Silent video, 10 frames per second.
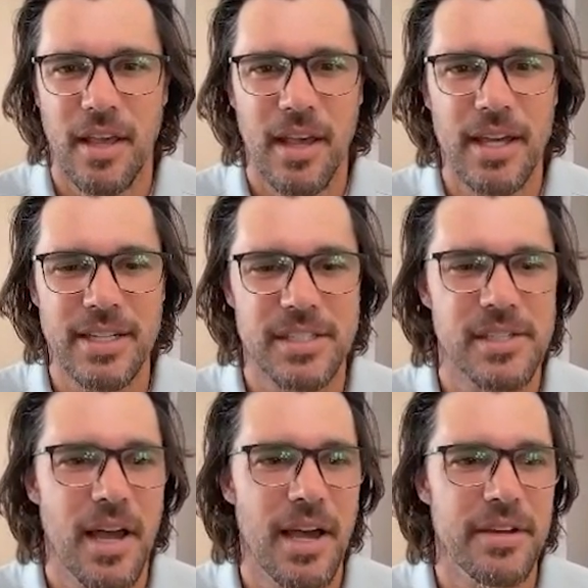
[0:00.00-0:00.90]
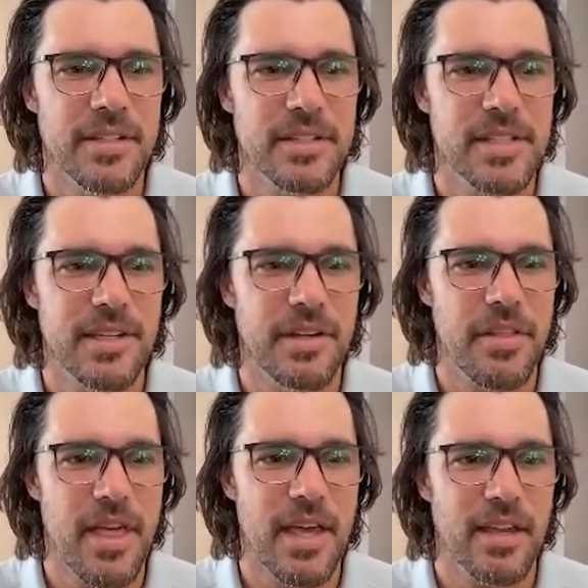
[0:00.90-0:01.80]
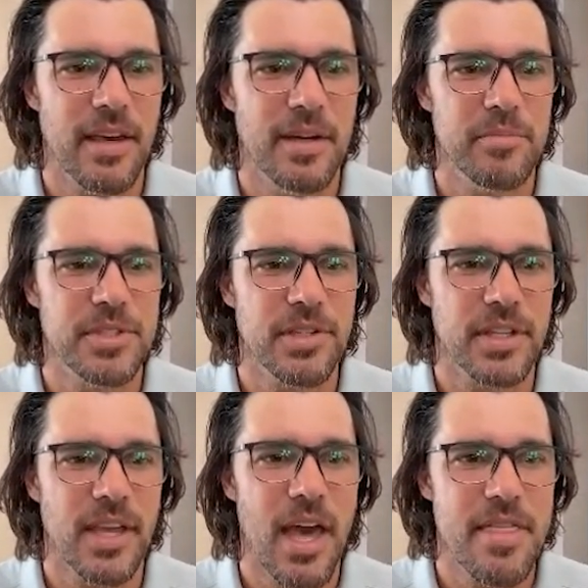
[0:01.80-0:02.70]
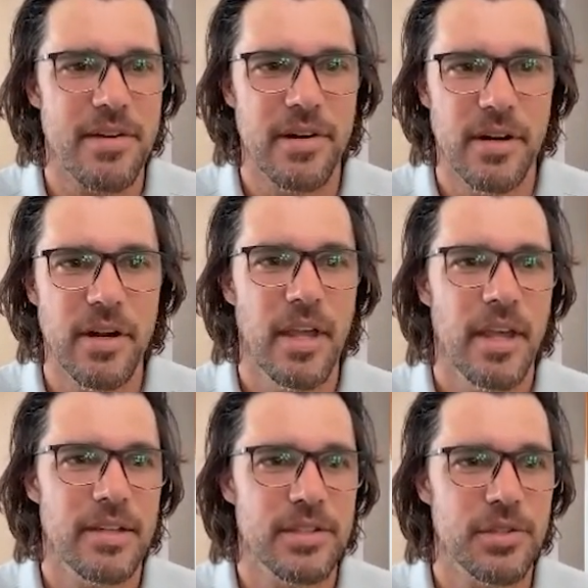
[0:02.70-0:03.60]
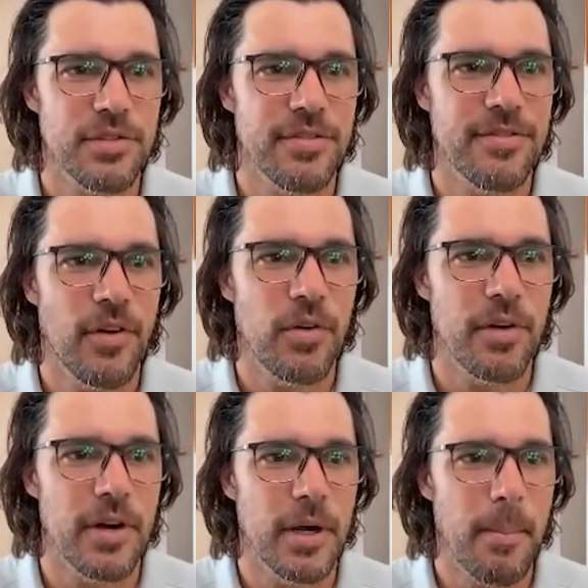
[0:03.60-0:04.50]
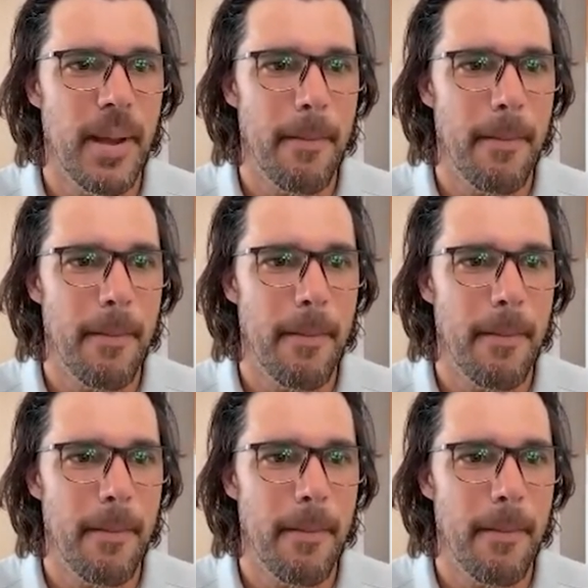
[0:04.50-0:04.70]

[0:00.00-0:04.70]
And it's not until they come together to form